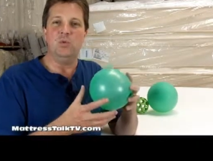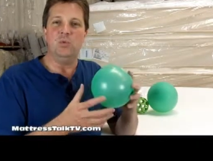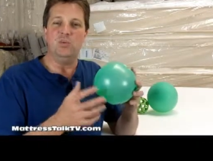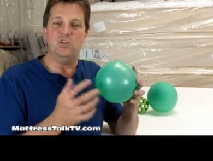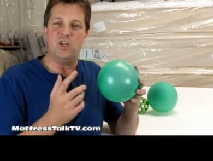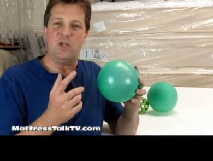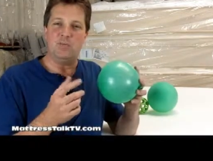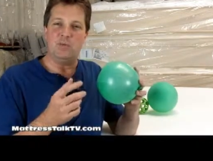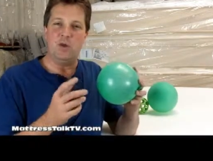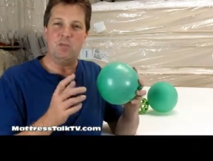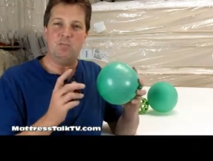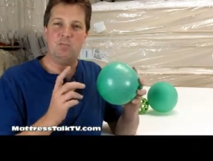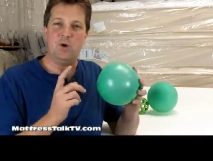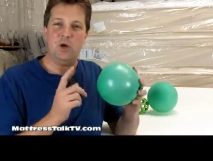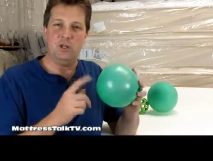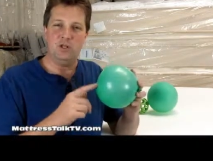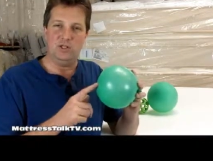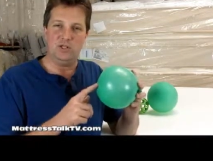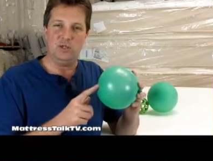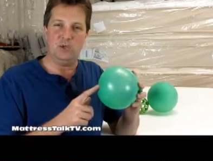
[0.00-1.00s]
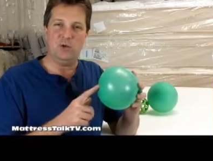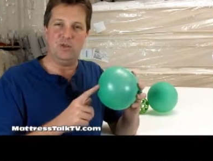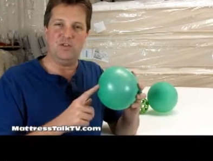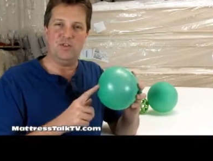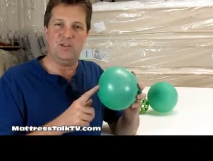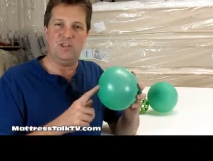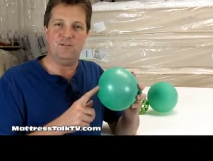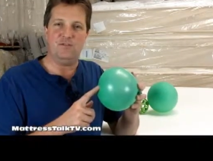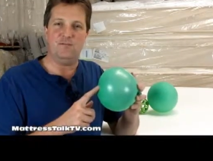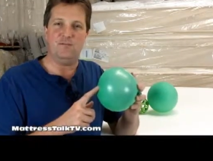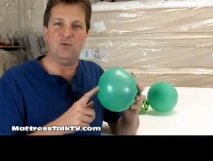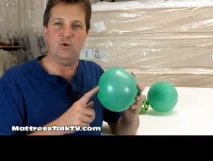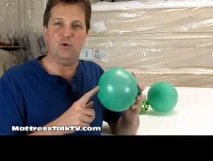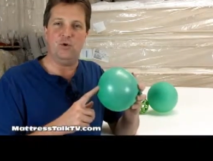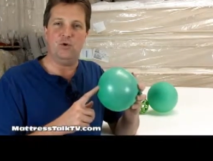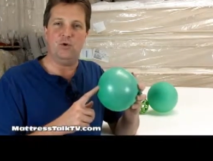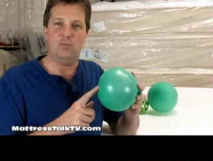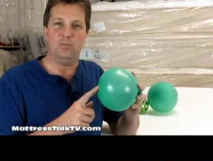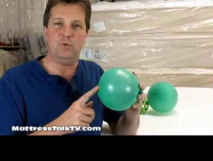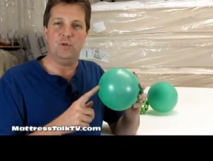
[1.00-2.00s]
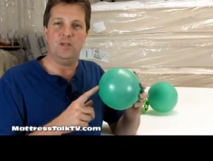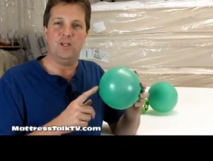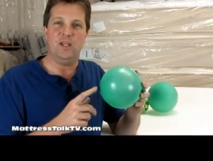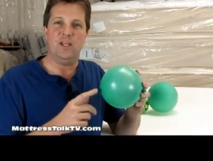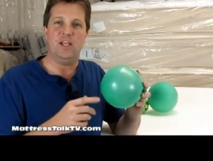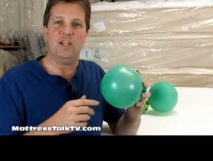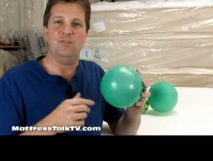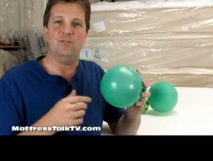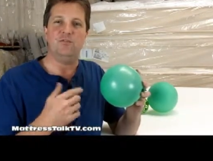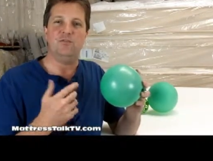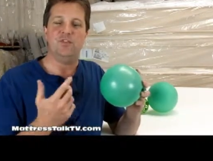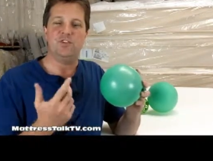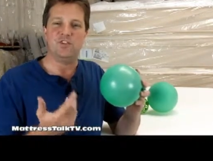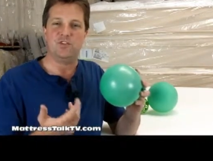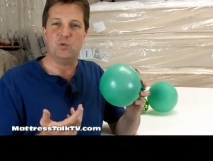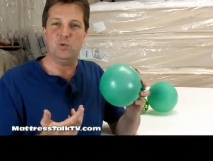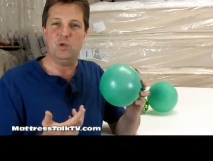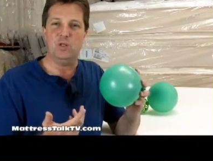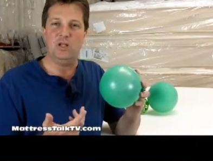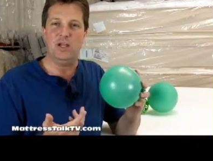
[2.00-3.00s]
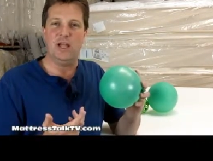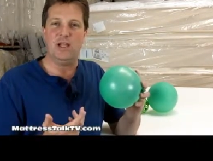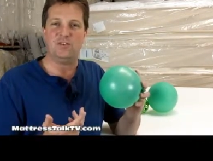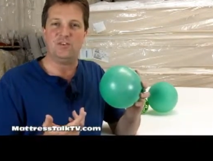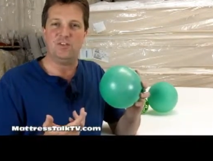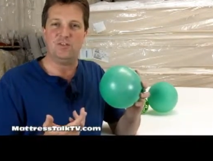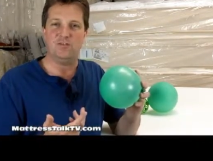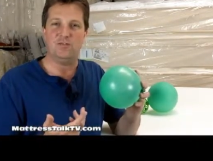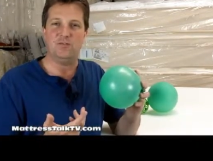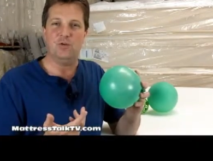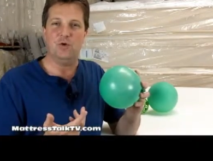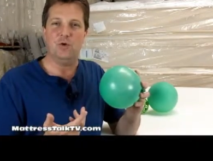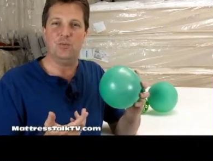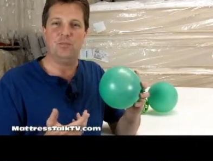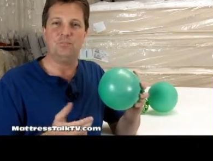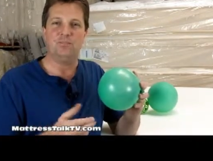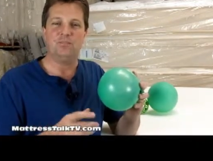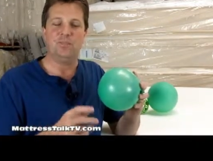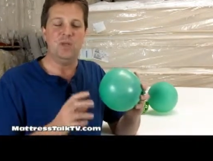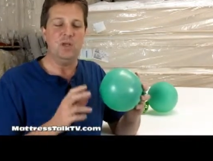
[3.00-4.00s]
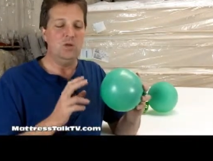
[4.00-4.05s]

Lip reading: We're talking about polyurethane foam and viscoelastic foam.